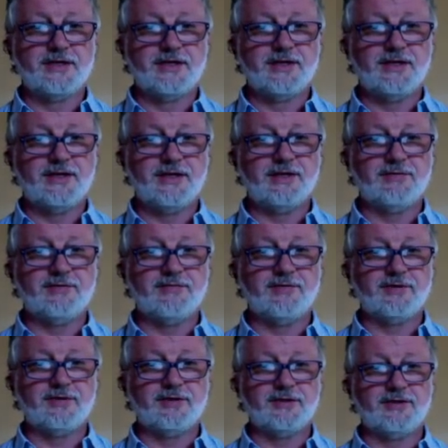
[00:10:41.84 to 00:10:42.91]
here we've
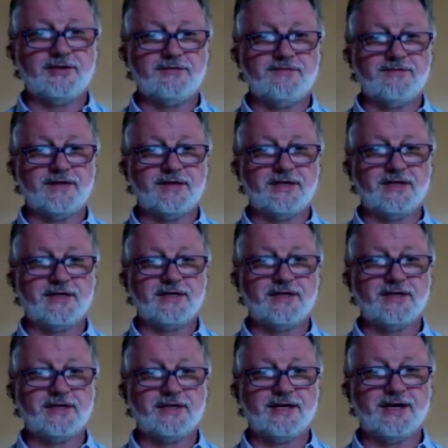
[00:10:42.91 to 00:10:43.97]
got a different
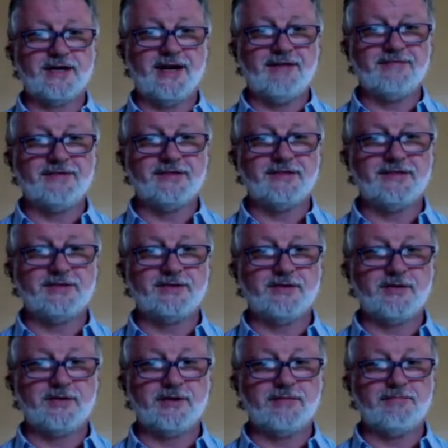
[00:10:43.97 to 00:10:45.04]
clef. This is
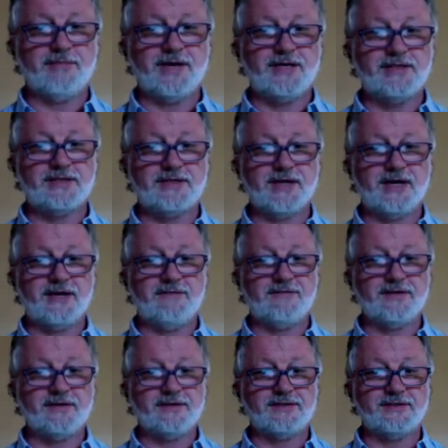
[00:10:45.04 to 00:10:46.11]
called the bass clef,
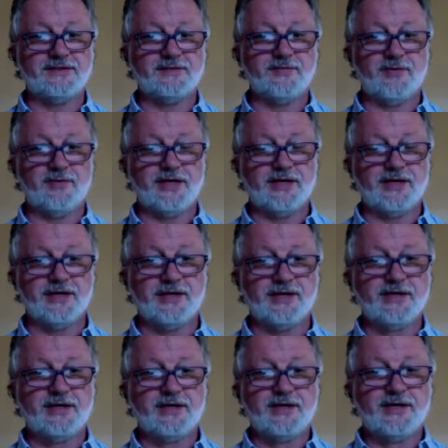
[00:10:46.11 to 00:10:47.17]
and this is where the
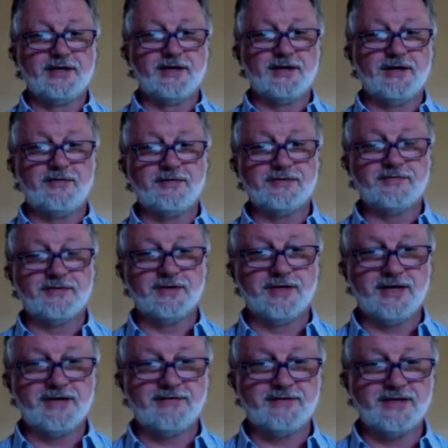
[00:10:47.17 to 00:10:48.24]
notes for the
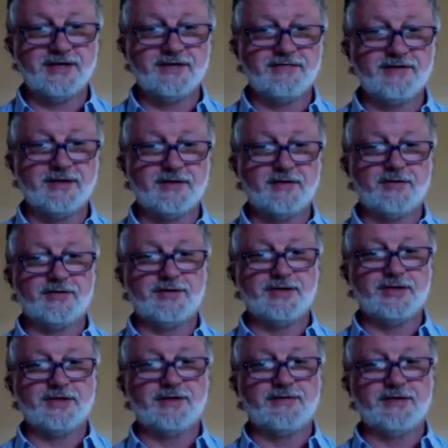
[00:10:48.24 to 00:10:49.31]
left hand of the
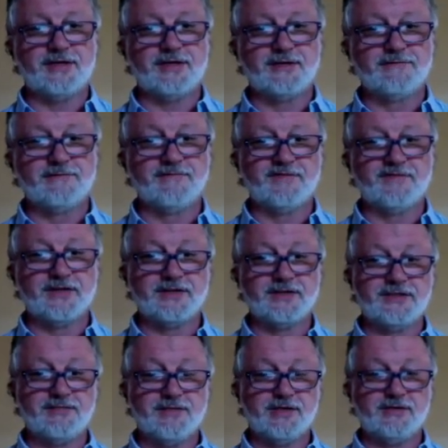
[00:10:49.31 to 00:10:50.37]
accordion are written, very
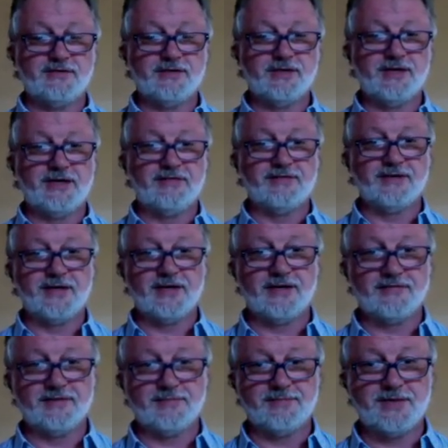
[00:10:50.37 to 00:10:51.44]
similar to the left hand
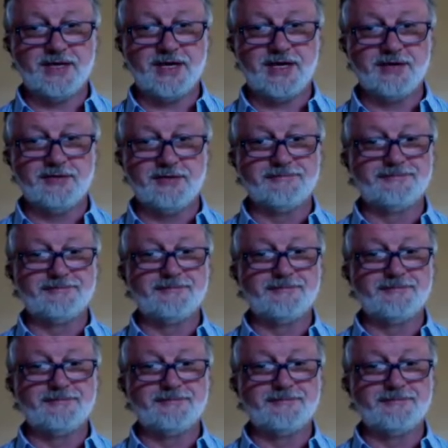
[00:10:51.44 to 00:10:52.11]
of the piano.